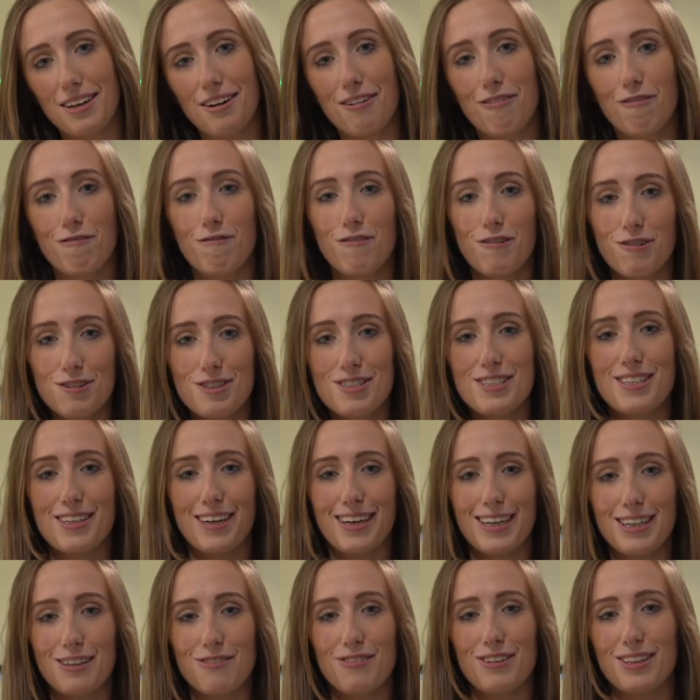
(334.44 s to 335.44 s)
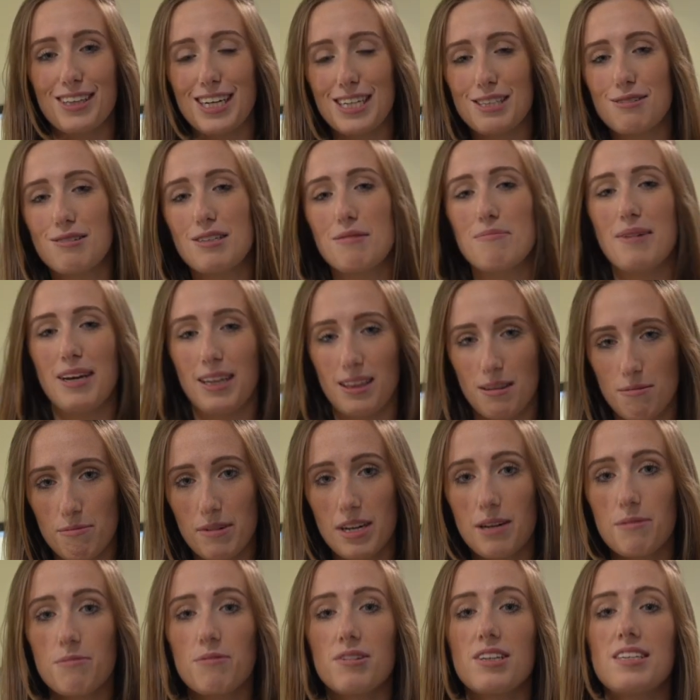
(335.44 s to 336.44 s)
fun side of it. That's where you make the
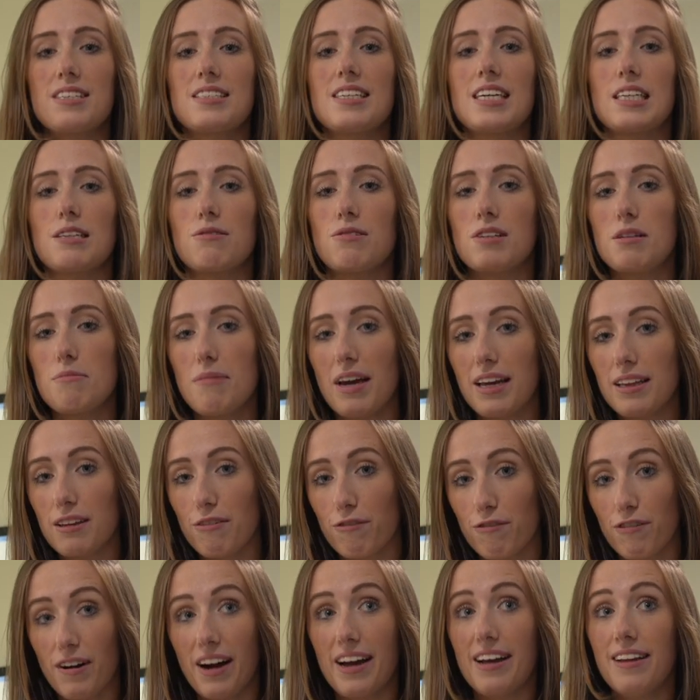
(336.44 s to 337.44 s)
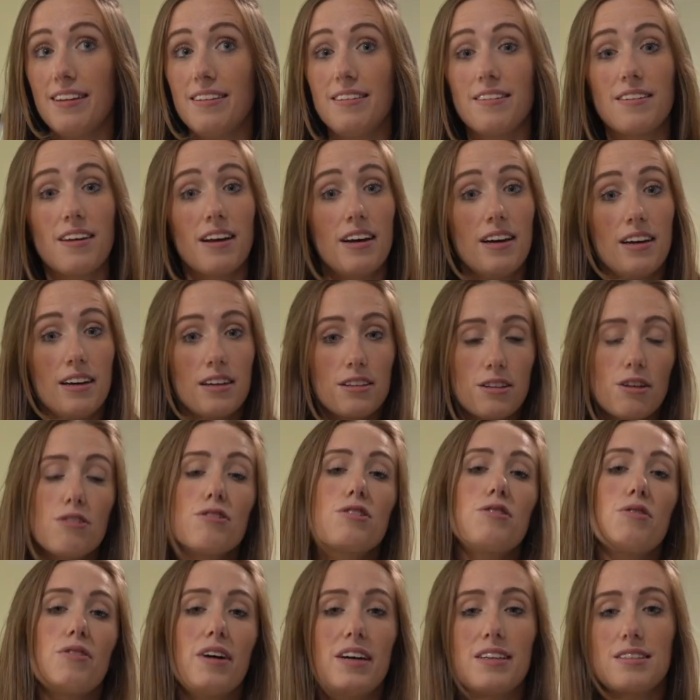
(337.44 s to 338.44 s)
memories, that's where you make the friends.
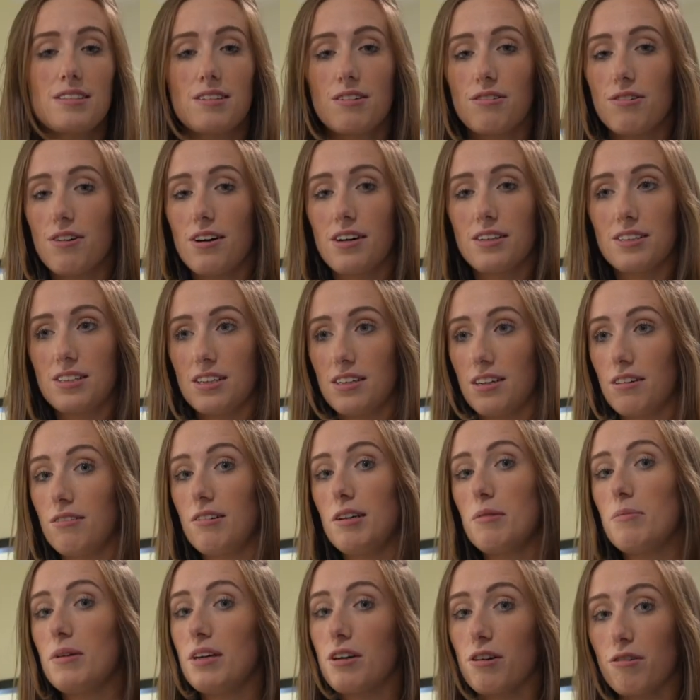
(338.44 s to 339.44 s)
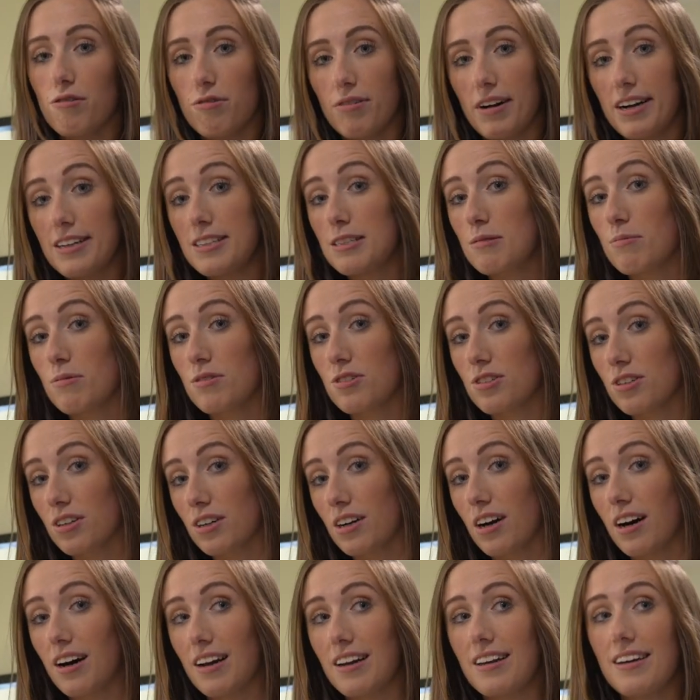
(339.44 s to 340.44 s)
Those friends go on to not only be your friends, but your
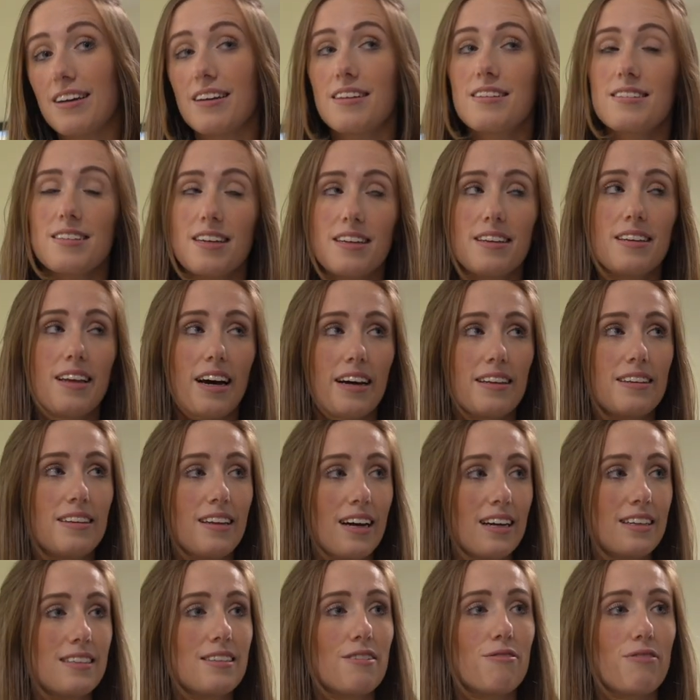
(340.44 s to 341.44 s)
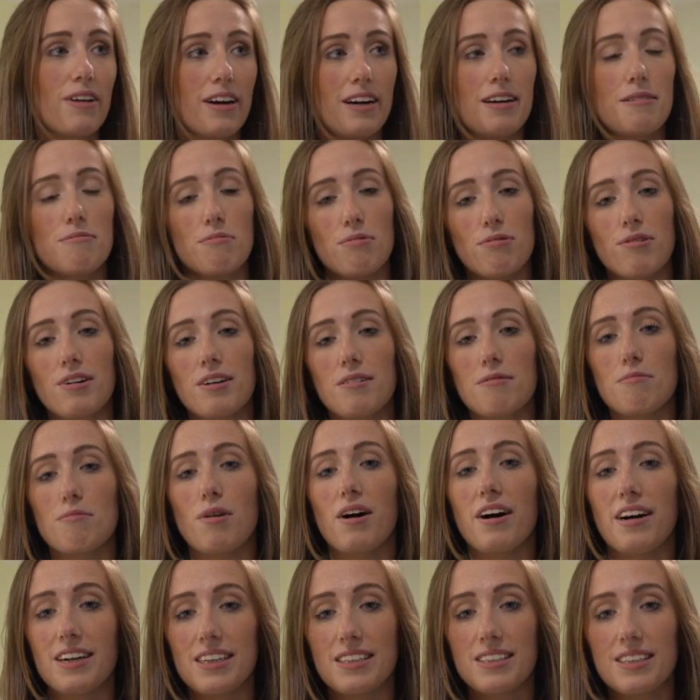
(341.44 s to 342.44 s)
colleagues. And that's a very important
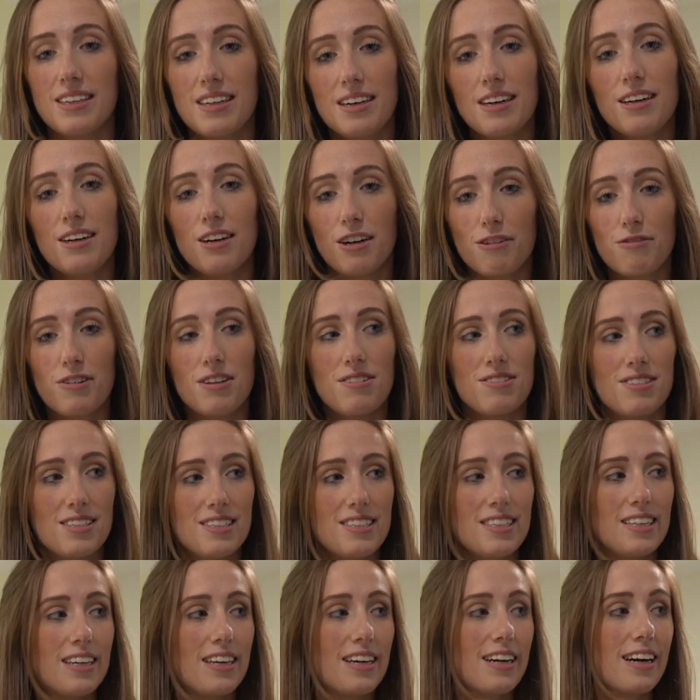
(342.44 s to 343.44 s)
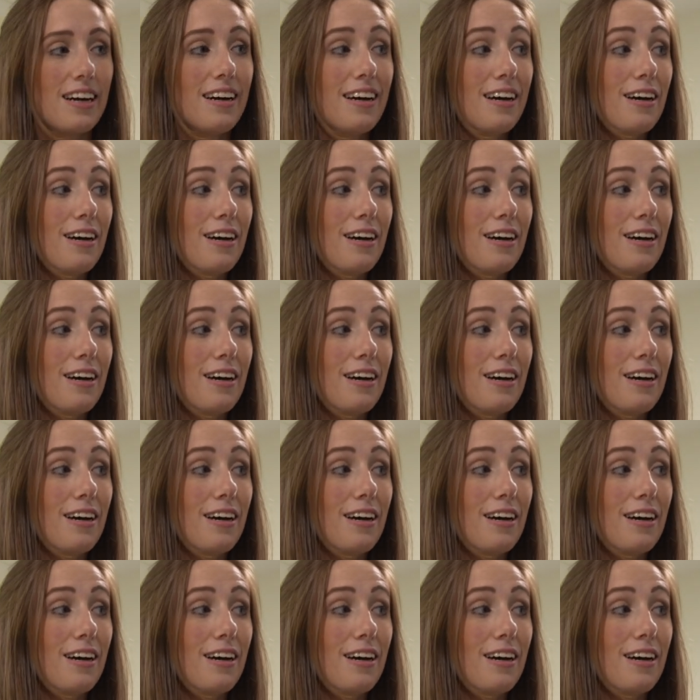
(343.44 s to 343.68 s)
part of UCD here.